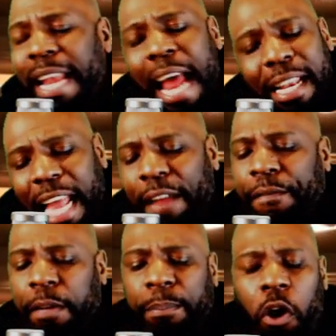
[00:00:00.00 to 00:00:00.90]
who may not
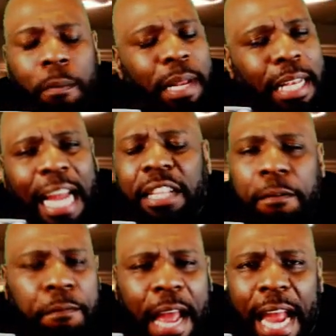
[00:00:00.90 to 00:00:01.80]
like football but
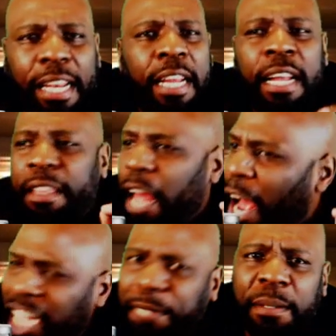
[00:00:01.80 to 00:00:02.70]
like the fact
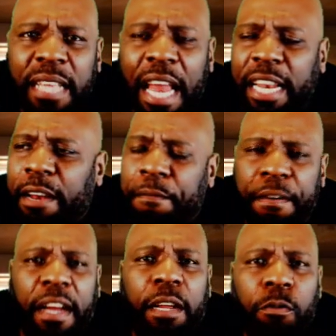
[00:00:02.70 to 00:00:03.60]
their husband's out of
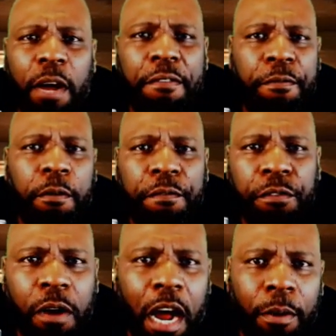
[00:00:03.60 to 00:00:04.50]
the fucking way for
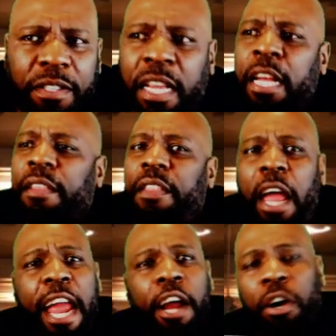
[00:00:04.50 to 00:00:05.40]
a few hours,
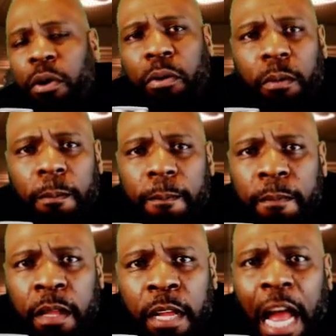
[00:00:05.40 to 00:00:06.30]
they are cool.
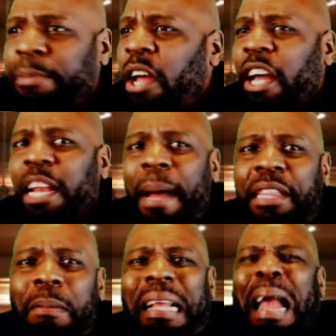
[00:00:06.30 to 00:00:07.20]
I'm talking
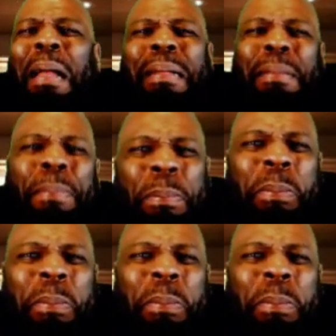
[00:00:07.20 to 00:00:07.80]
about the one.